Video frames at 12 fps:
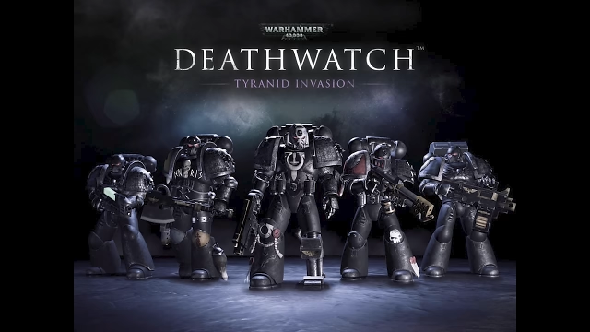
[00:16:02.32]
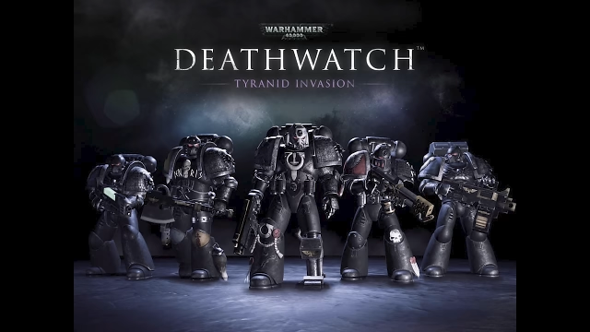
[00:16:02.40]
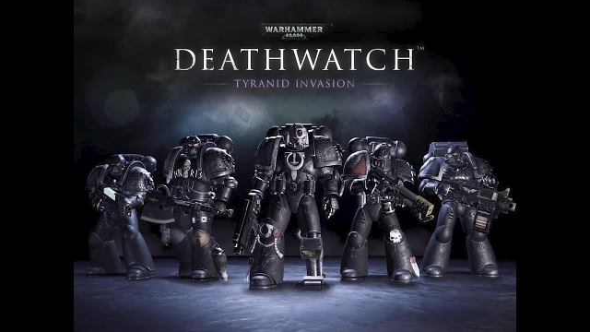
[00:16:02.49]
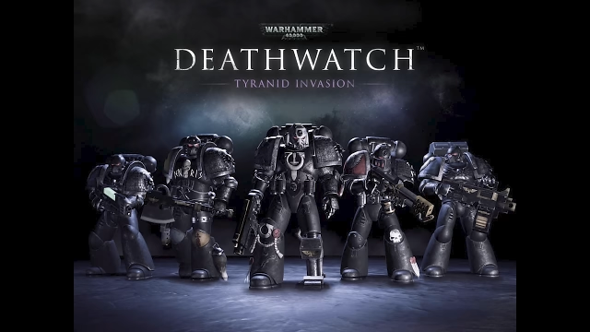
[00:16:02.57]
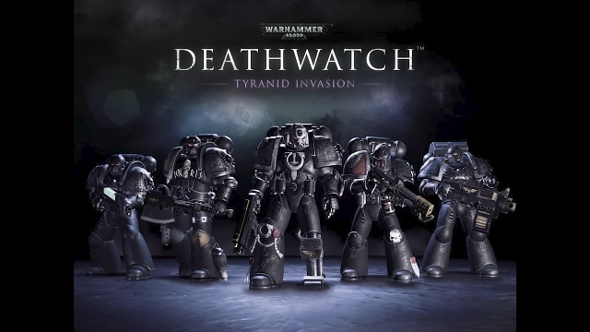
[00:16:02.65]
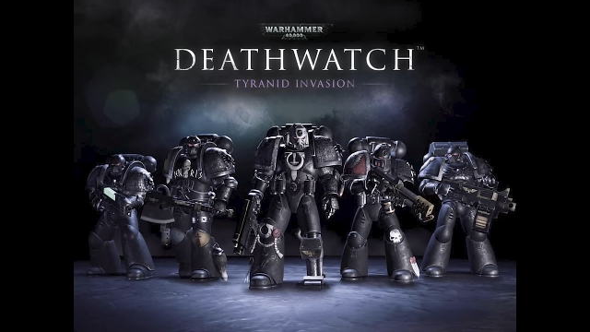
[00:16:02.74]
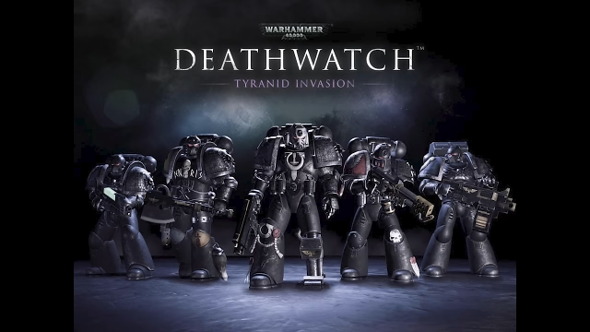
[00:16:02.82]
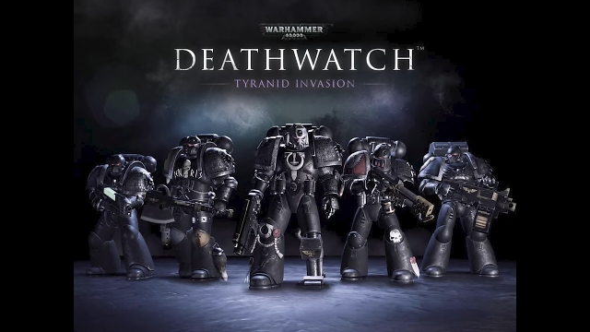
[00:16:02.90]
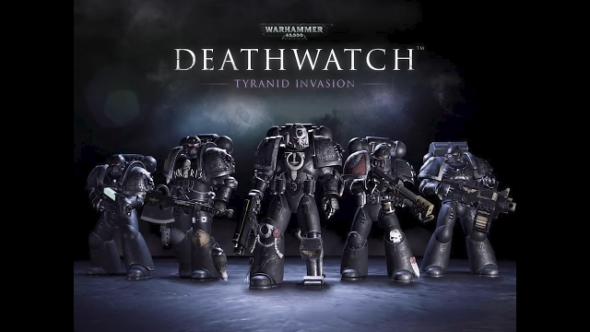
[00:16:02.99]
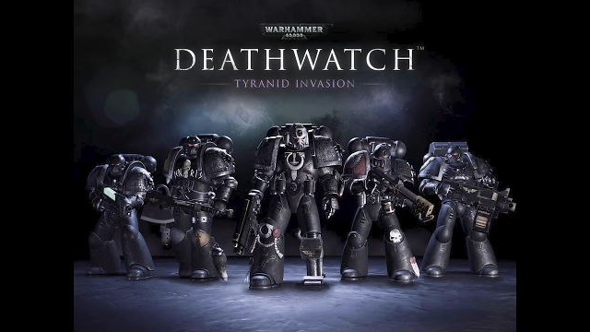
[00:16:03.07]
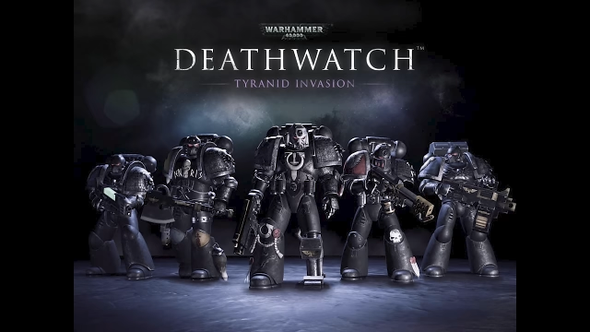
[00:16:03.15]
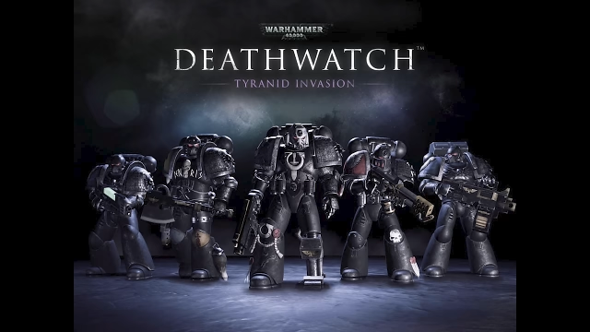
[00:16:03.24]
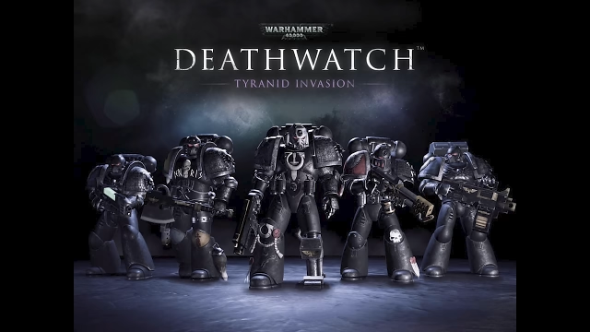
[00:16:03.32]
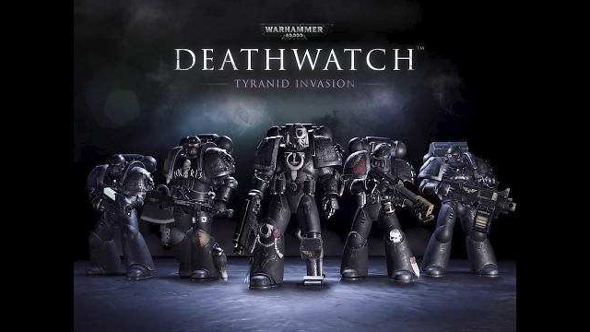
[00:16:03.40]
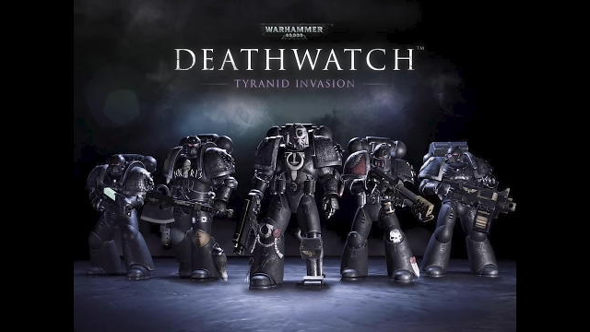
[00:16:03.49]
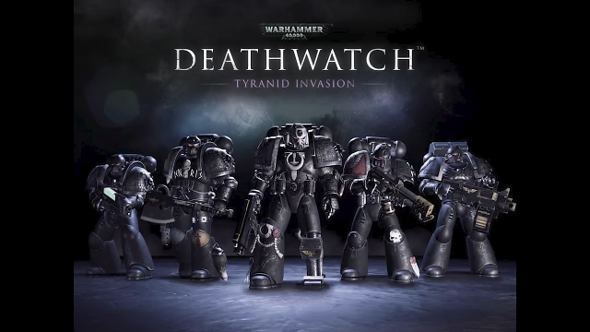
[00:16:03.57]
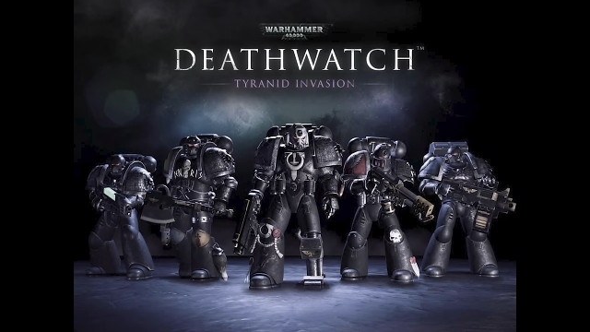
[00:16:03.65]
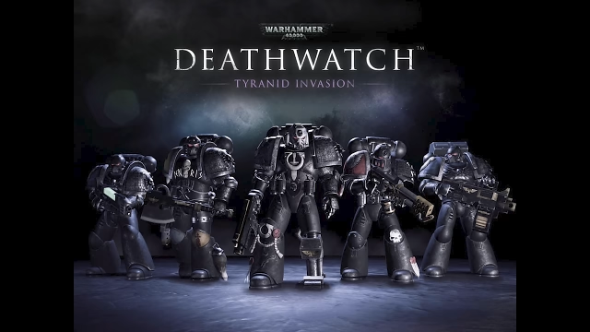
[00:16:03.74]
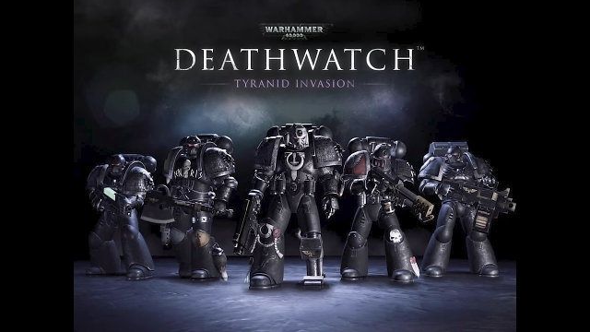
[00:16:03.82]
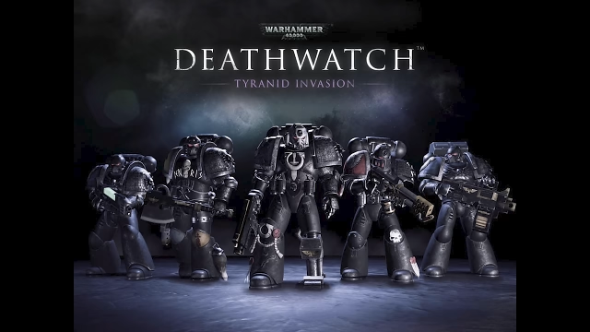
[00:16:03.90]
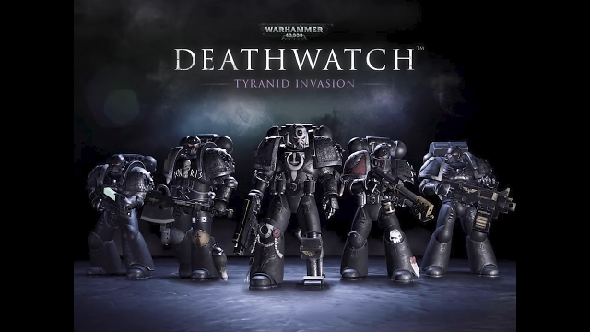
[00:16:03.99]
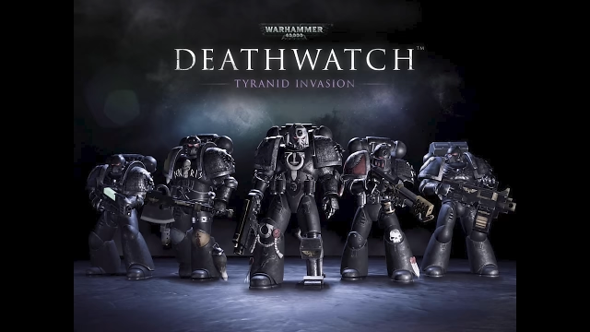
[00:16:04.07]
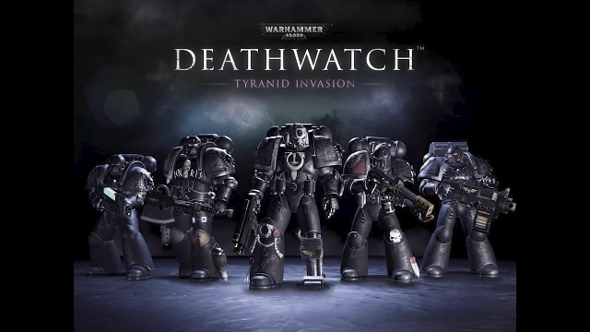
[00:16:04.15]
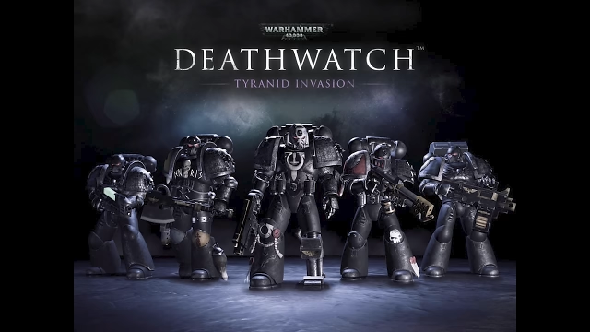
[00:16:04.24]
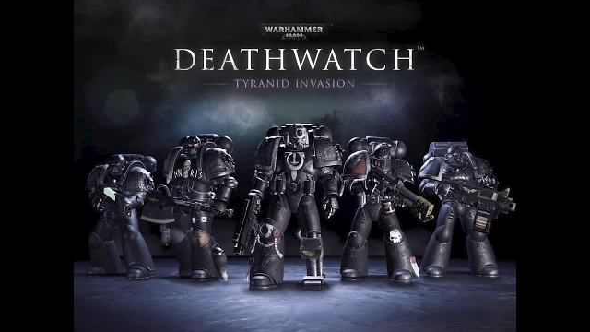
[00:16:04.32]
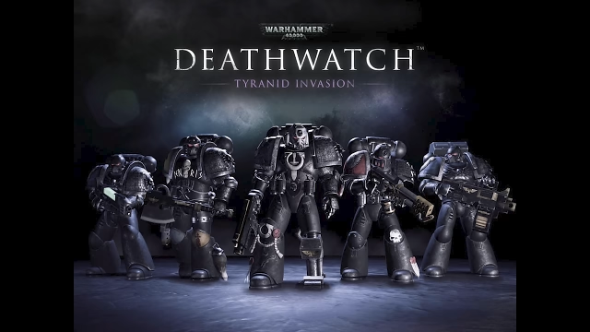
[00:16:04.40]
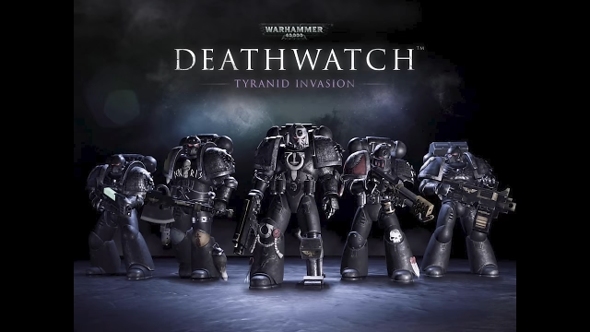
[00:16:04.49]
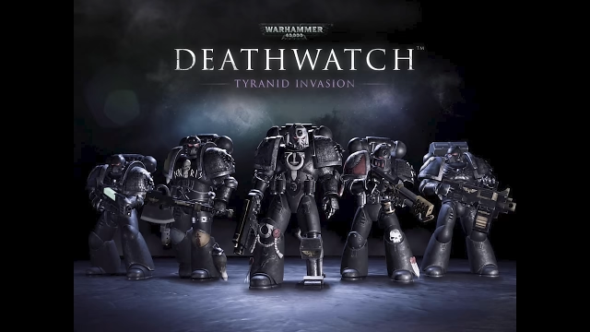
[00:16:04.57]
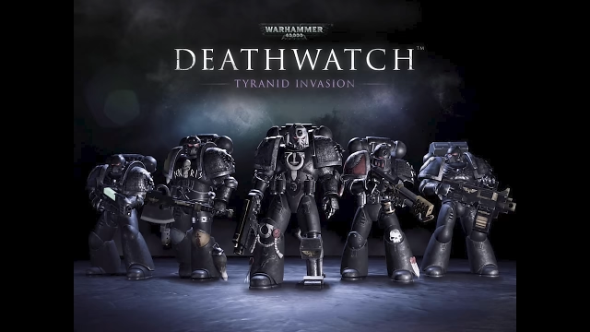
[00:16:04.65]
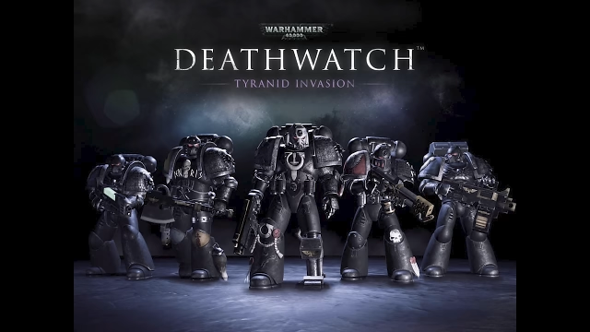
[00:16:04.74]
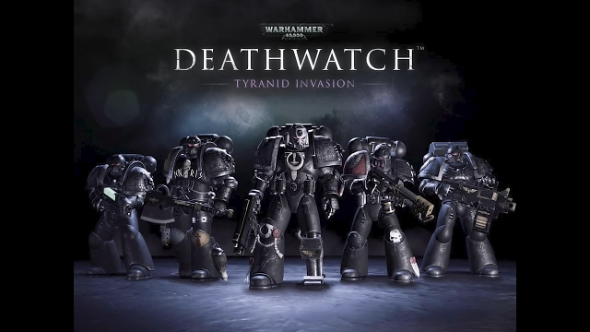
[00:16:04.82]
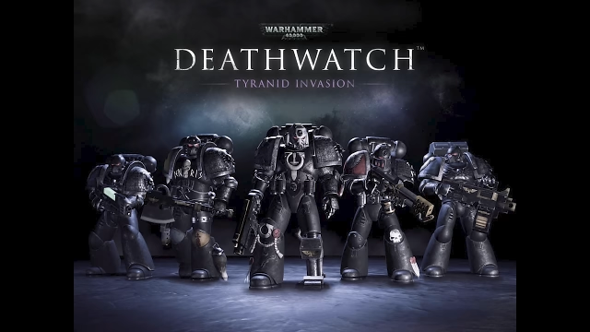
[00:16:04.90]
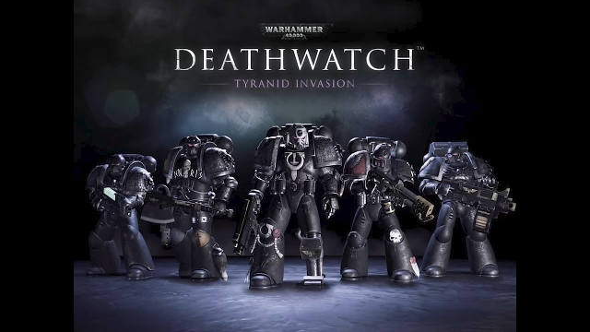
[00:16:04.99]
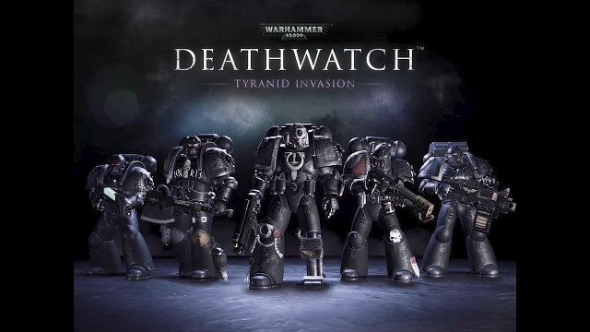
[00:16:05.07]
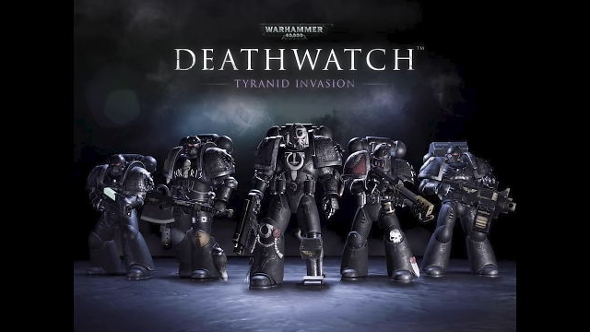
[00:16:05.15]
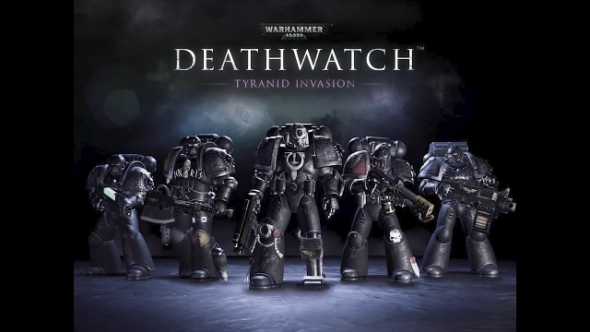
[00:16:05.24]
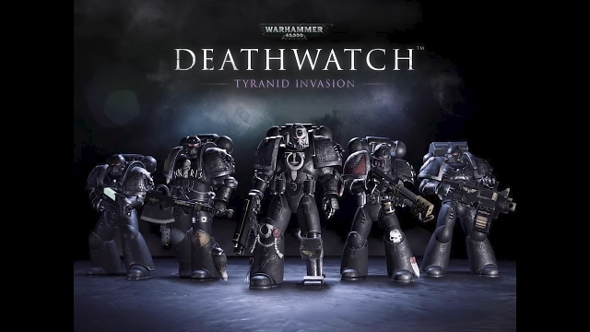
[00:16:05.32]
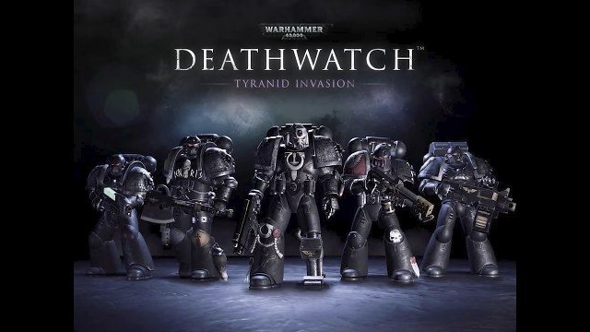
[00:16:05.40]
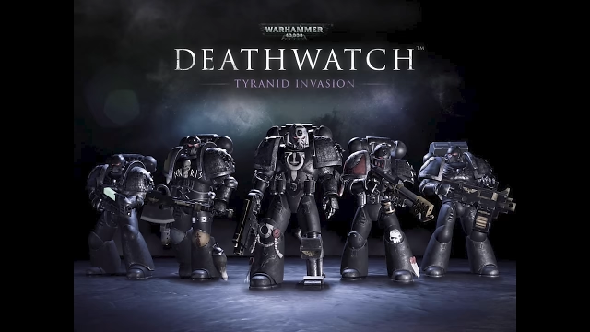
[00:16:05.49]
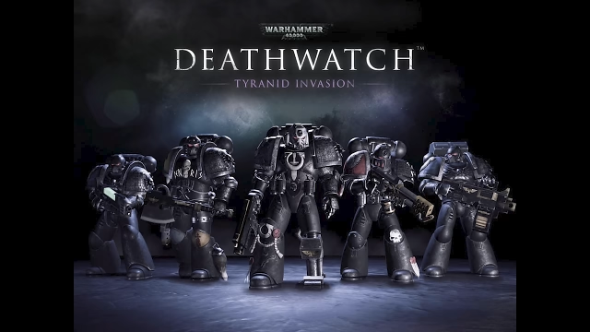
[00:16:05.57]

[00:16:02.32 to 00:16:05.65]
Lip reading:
[unreadable: no face in view]